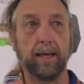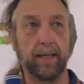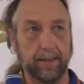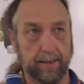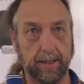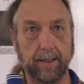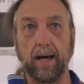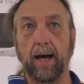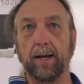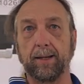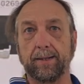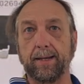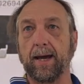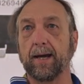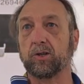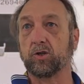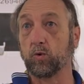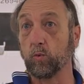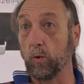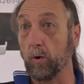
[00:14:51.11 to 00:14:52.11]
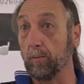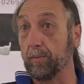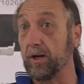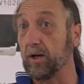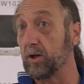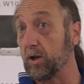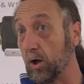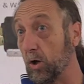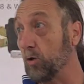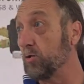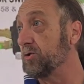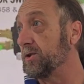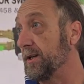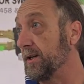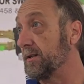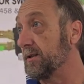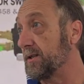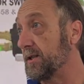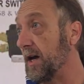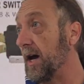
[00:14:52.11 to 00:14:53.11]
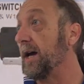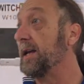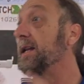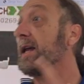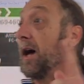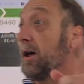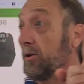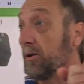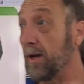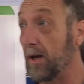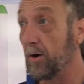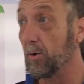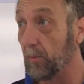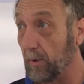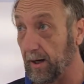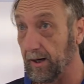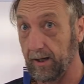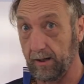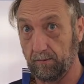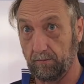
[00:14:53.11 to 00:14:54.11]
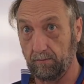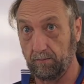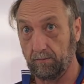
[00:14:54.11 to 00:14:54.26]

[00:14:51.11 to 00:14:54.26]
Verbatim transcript: the contacts will be closed inside and I'll get a reading.